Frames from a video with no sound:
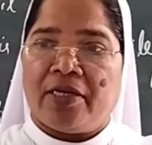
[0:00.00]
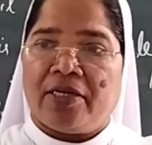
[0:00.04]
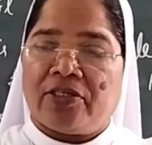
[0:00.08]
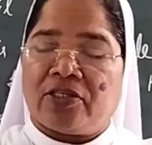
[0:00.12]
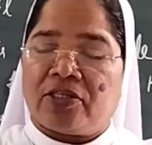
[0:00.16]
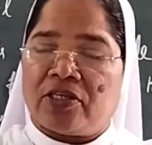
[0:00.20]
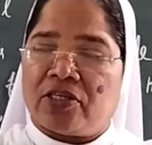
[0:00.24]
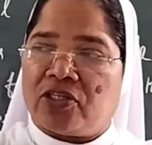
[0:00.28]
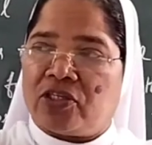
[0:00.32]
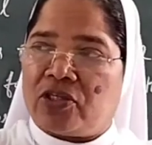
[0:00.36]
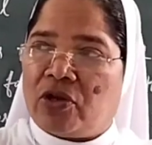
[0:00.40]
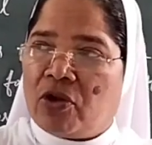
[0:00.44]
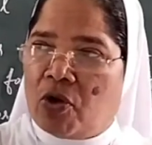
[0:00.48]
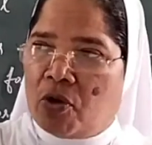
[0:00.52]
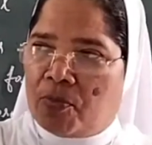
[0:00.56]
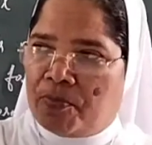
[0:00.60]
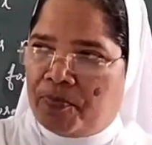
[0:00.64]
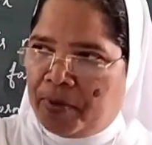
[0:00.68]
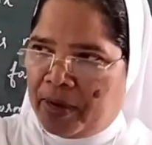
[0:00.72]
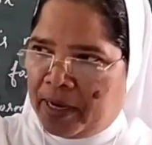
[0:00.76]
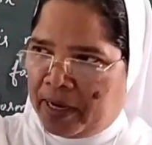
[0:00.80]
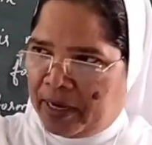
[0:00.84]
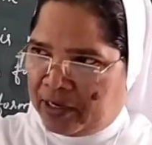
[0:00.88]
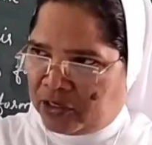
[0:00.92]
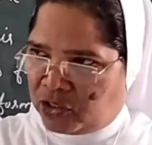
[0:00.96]
It's a
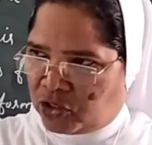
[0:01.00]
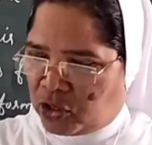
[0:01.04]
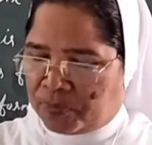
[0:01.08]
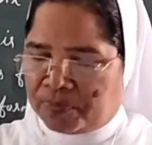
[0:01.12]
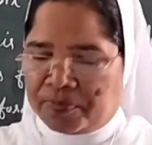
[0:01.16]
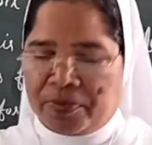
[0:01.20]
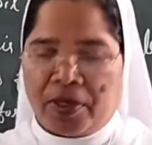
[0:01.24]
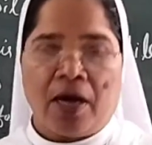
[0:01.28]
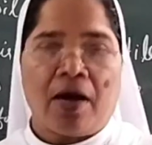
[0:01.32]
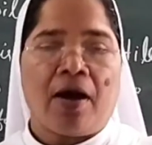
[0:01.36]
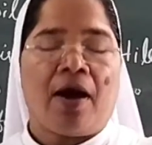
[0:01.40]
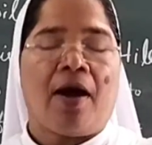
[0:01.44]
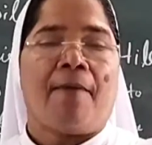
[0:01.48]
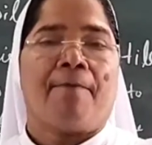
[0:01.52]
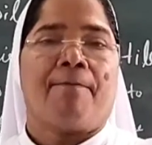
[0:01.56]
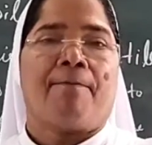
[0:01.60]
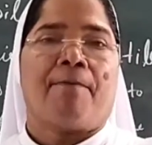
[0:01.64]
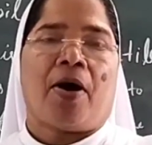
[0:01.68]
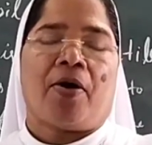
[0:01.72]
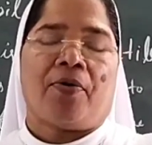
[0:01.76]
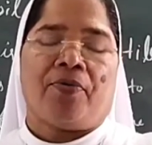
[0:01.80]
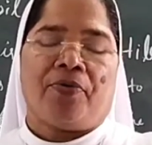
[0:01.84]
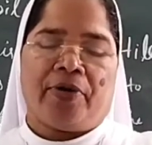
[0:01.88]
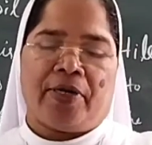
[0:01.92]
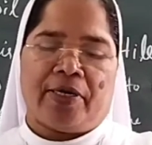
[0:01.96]
slope areas of the
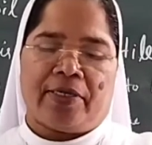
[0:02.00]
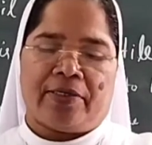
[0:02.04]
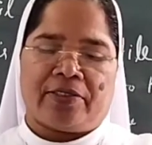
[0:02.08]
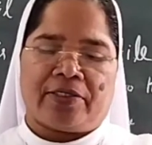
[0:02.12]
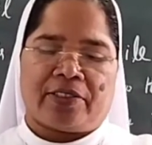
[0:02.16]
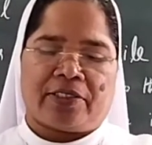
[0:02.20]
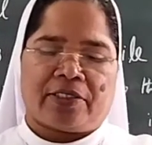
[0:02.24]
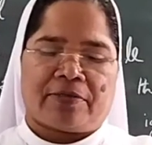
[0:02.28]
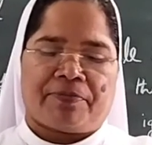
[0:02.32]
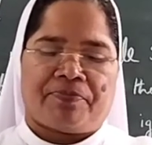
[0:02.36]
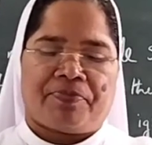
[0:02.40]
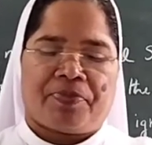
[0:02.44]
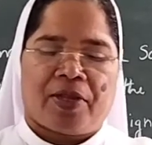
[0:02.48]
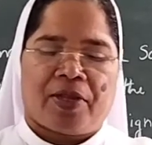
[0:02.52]
mountains.